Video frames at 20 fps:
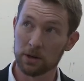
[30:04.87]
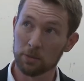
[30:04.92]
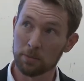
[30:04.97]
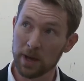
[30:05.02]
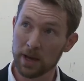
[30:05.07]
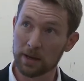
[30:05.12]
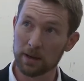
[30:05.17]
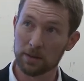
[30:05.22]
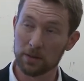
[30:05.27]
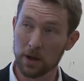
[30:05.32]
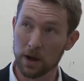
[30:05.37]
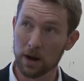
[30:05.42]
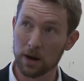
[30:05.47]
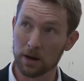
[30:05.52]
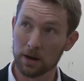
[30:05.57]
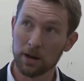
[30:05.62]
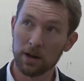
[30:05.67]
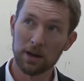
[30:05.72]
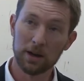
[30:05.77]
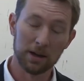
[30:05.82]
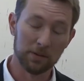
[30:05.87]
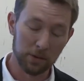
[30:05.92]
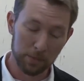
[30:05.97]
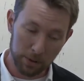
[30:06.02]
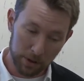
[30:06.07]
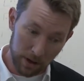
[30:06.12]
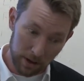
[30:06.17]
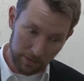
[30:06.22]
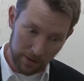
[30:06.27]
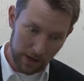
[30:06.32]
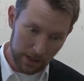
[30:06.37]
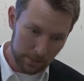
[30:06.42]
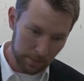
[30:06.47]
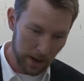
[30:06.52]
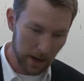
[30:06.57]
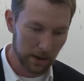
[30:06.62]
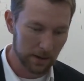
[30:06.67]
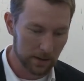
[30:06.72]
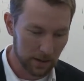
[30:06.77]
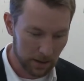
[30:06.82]
it'll make it there. If we put enough ice
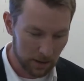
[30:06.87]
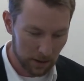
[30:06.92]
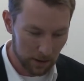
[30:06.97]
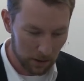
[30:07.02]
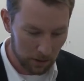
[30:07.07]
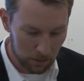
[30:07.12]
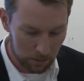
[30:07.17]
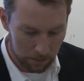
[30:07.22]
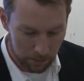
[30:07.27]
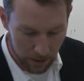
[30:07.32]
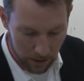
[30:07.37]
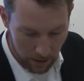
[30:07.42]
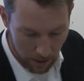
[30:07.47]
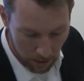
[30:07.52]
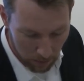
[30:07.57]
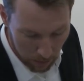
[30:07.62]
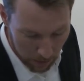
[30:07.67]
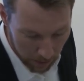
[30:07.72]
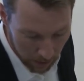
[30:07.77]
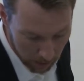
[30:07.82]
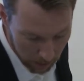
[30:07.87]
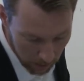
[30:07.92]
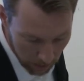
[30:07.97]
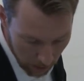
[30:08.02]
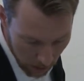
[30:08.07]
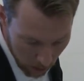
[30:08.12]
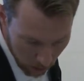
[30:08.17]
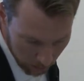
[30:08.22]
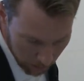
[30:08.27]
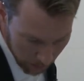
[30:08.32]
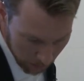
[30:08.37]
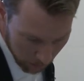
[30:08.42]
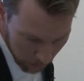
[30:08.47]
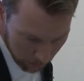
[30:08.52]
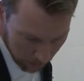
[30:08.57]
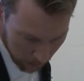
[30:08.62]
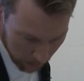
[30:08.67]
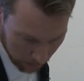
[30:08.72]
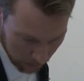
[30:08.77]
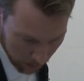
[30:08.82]
packs in it, it'll be there when they get home and it won't be a